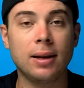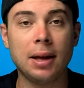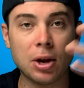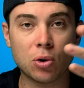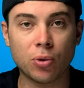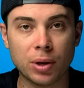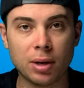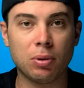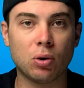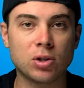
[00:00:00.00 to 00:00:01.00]
of echoey
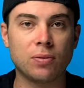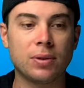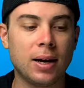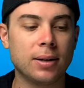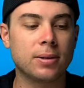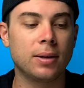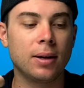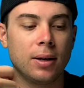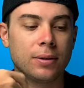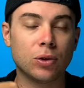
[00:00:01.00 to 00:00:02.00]
and because of that,
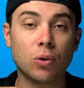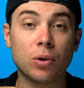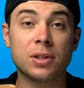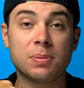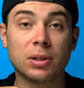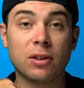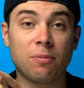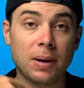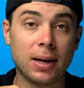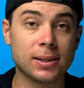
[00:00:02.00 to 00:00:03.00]
the Rode
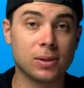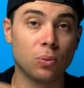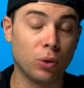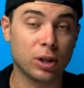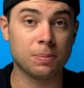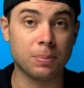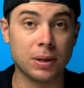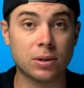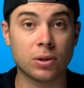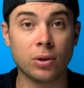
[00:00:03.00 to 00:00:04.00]
SmartLav Plus works
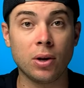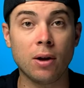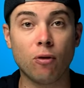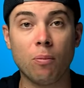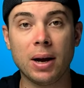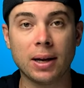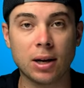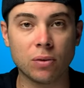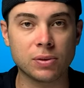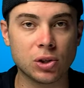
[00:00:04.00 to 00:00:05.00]
better for my
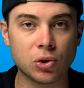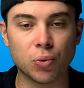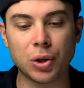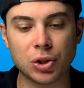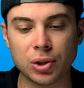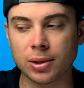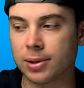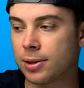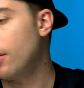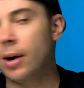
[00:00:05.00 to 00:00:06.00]
kind of
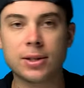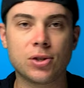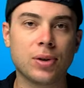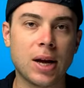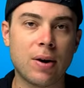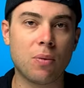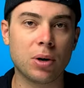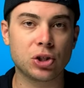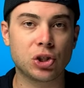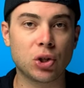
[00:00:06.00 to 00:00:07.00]
situations. All right, so now I
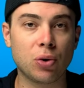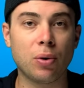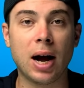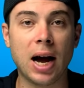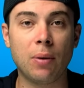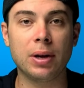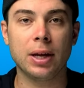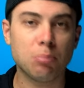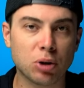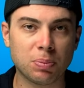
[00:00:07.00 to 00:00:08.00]
wanna show you how I
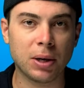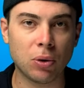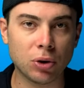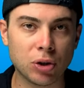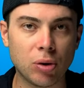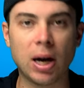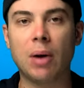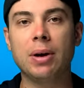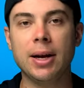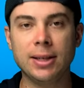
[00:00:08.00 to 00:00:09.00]
import my audio,
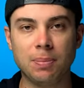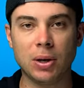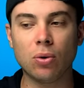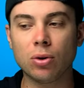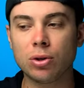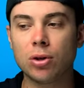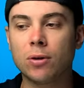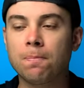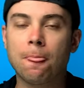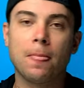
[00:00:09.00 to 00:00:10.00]
how I edit my
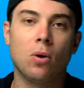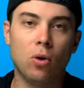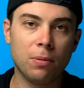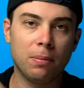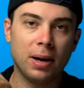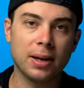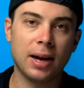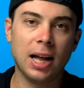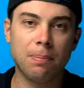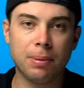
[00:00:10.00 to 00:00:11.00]
audio on my
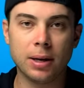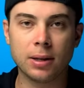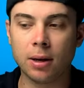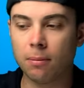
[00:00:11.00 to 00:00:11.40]
iPad